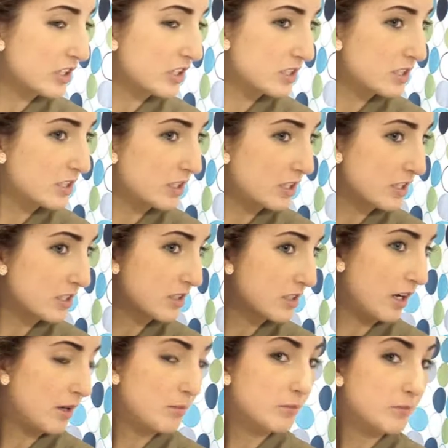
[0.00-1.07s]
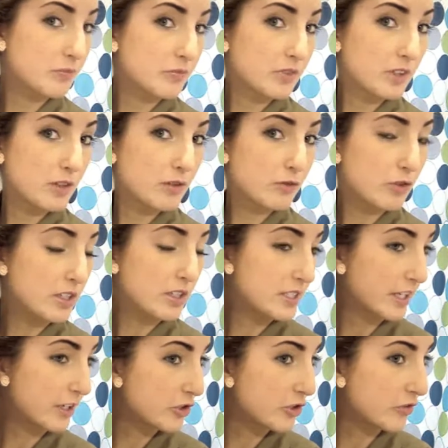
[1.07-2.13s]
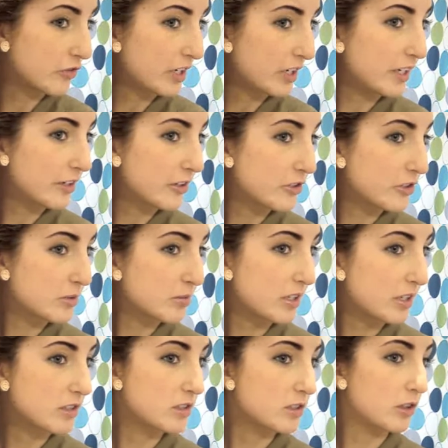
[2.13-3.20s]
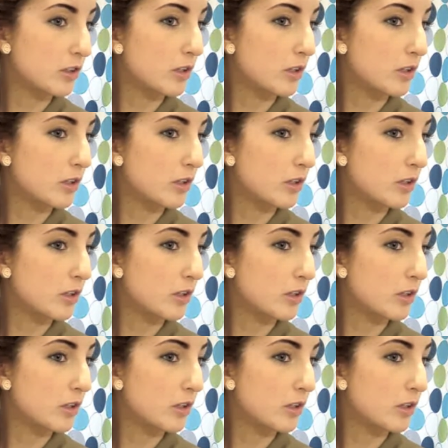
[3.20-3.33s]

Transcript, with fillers: just to this um, front section right here just because it's the